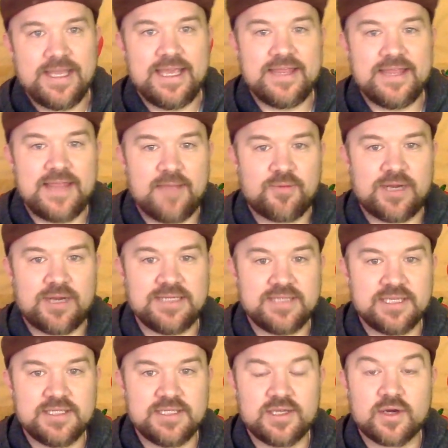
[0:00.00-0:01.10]
in that
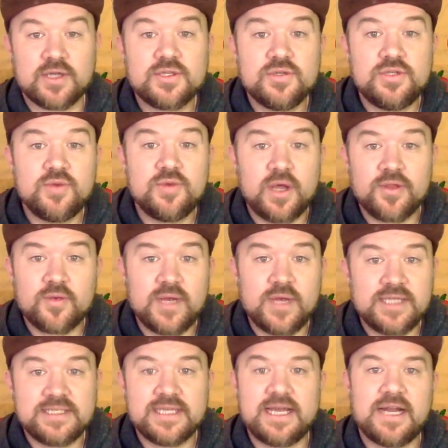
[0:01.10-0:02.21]
process. There are also 2 other
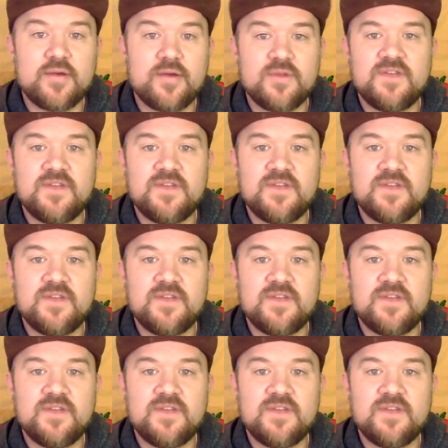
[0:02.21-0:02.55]
ways to get hired with